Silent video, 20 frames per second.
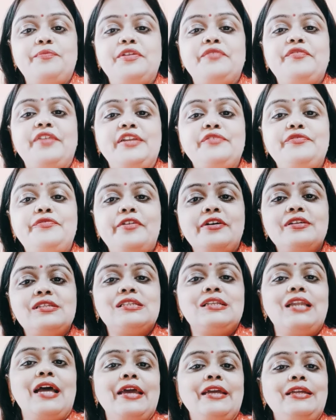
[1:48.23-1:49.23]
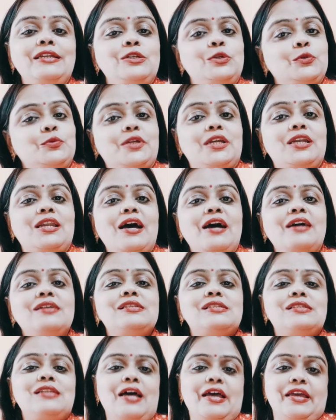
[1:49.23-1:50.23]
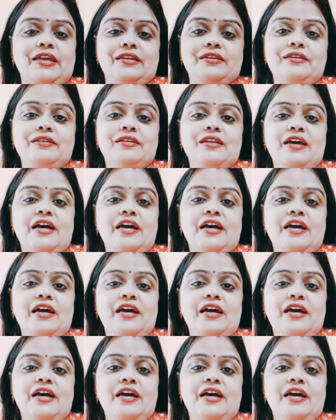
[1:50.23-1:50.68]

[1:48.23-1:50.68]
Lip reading: the very first line to the last line,